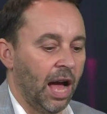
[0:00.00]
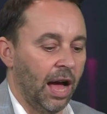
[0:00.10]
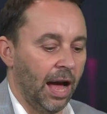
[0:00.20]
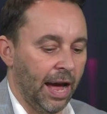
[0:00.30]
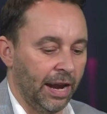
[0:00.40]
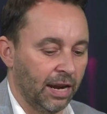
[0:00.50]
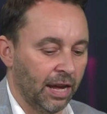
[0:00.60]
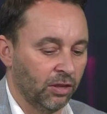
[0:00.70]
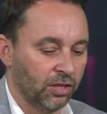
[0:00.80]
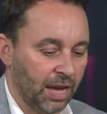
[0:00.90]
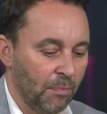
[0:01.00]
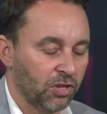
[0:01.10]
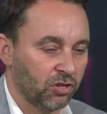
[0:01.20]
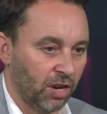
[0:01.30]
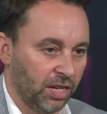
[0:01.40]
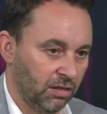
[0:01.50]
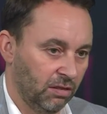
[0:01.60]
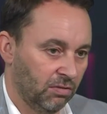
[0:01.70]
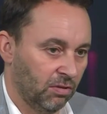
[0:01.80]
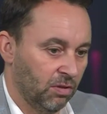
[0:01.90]
uh, and, and
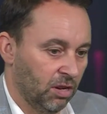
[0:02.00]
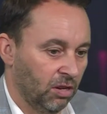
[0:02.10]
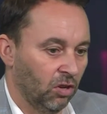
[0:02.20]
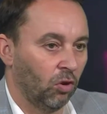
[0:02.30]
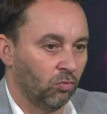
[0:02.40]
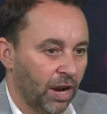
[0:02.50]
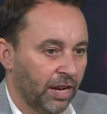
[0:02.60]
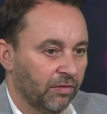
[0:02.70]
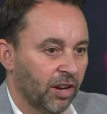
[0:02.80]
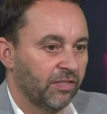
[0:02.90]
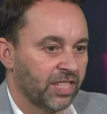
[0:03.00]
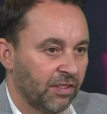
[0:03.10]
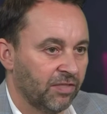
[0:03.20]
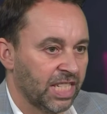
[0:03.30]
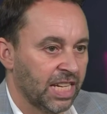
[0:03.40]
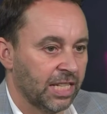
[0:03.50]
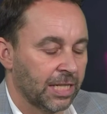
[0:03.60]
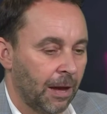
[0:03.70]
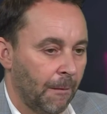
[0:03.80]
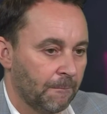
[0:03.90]
demonstrated through her long reign of over 70 years.